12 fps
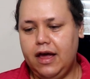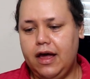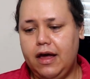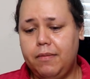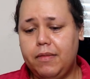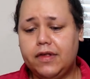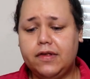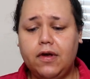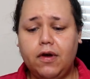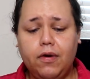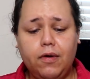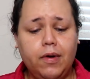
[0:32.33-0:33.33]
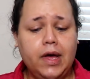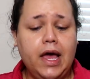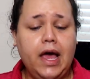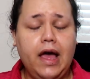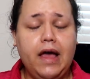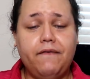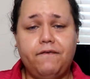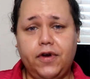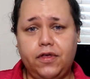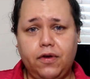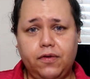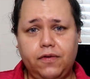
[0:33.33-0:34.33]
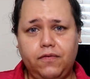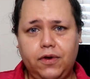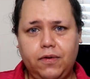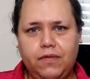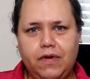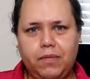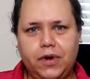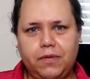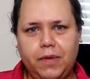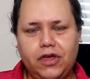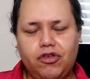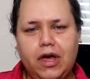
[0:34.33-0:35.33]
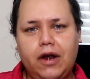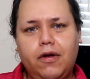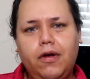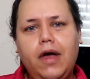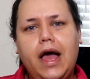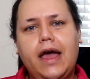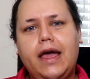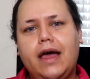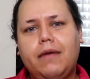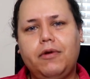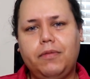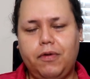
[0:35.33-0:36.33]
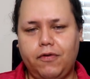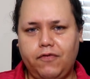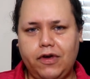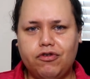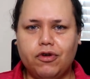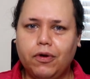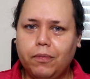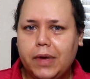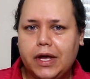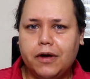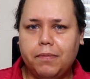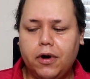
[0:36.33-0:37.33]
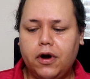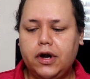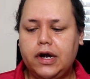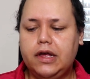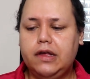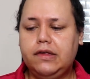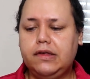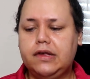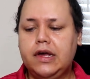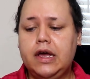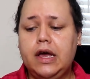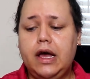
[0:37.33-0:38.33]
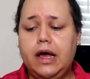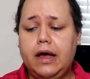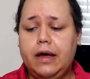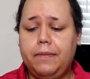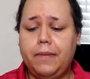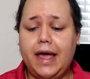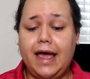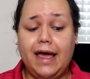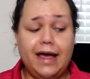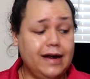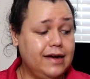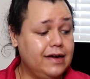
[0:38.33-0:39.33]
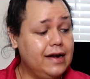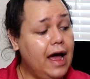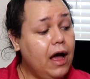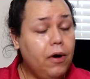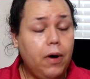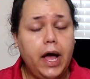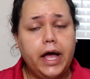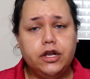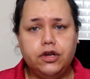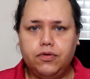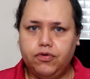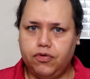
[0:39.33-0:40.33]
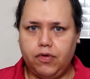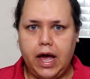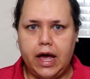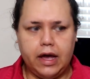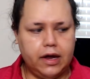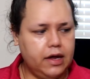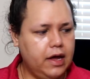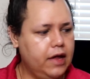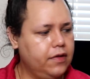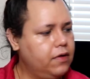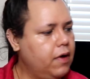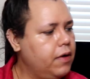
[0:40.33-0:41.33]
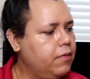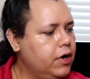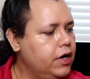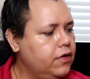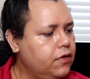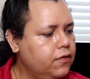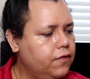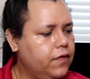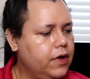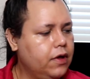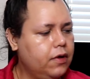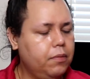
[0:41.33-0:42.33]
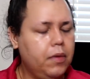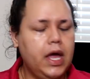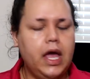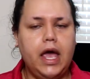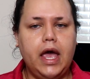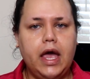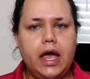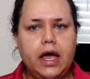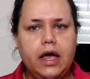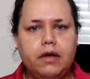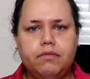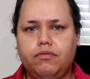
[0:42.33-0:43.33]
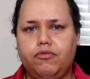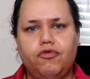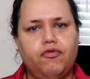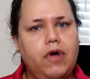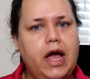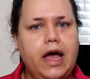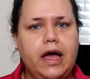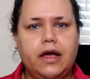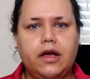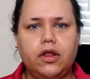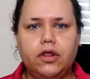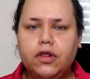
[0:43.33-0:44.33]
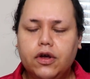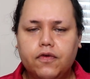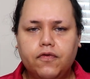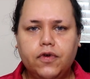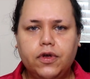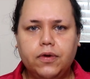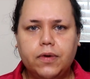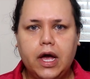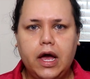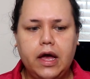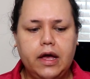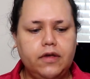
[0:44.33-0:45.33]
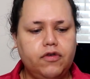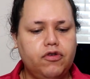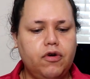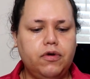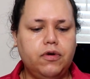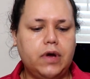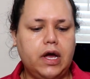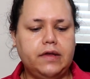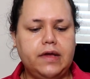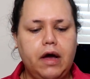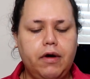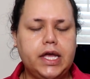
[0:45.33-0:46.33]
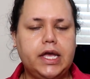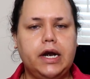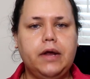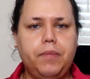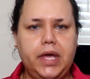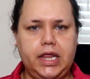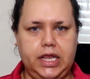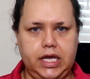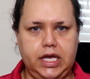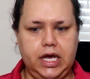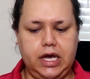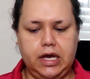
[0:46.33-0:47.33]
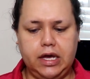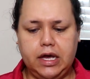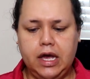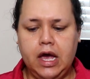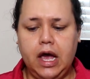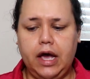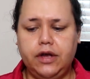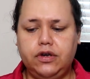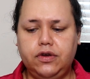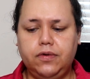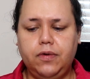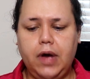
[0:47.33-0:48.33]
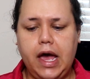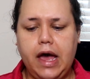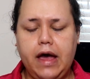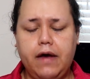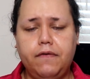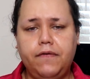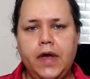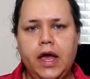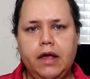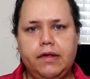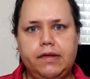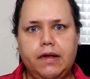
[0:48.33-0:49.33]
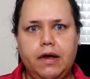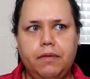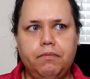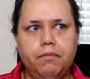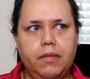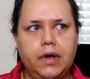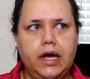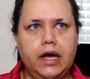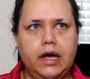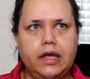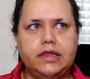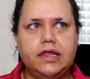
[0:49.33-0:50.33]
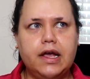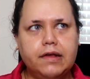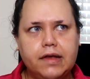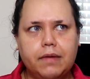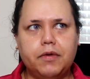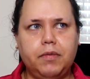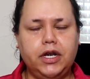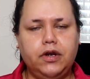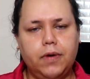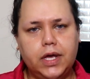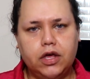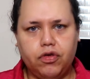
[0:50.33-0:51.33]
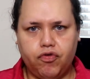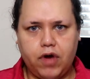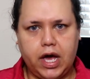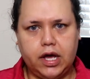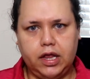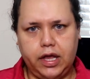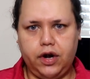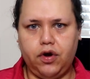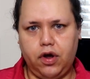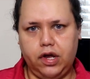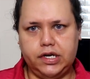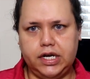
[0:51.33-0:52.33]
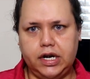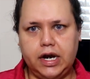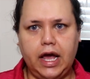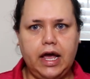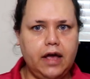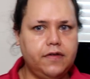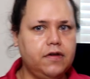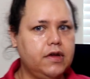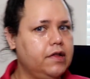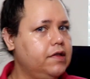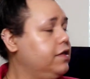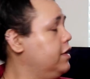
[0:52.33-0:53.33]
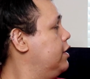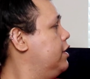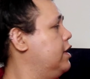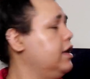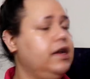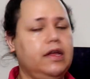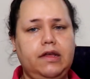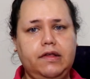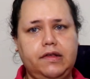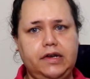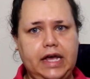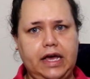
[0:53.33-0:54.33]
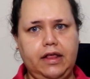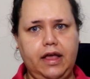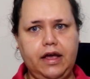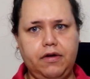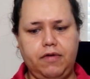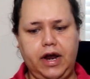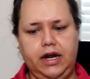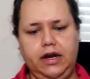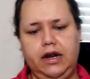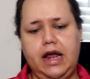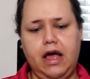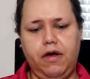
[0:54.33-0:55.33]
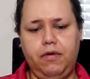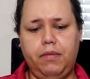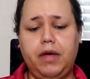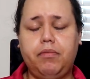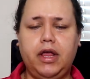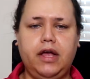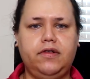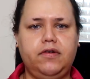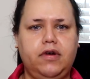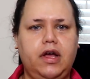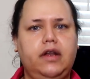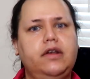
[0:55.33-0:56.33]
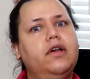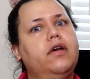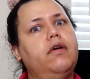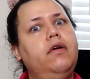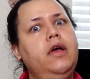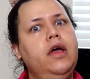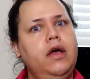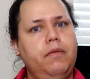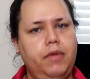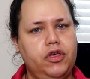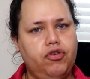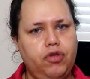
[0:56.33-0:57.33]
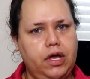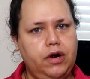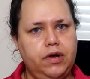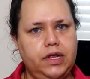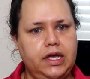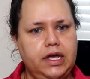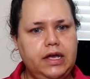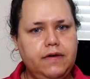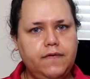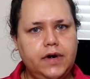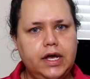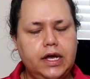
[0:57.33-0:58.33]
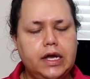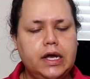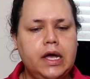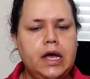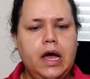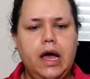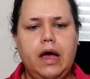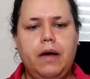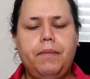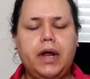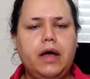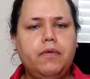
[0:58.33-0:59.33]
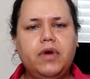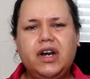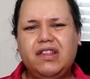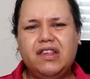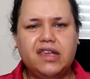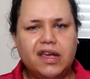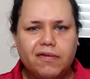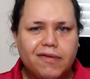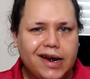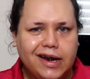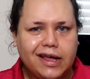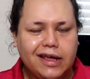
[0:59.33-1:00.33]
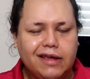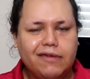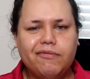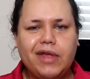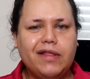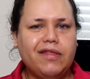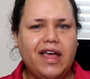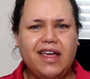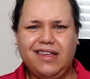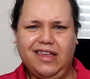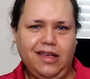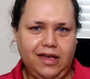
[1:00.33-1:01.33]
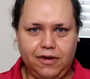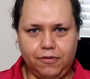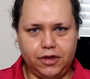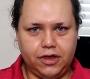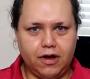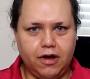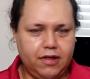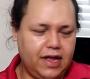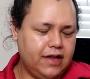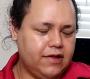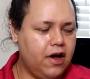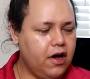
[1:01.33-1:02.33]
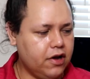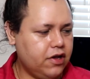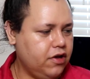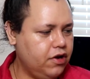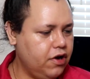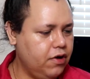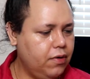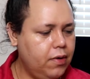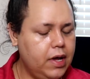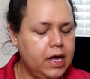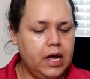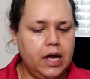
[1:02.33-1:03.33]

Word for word: Um, so for those of you who've never been to my channel, I am a professional makeup artist, um, and now I do drag. And so I wanted to film a drag look for you guys, show you guys how I get up in the gig. I do have some uh, things I'm going to be doing in drag later on tonight. As you can see, it is daylight right now. My plans are not until much later in the evening, um, but I wanted to get ready and like kiki with y'all, like talk, you know?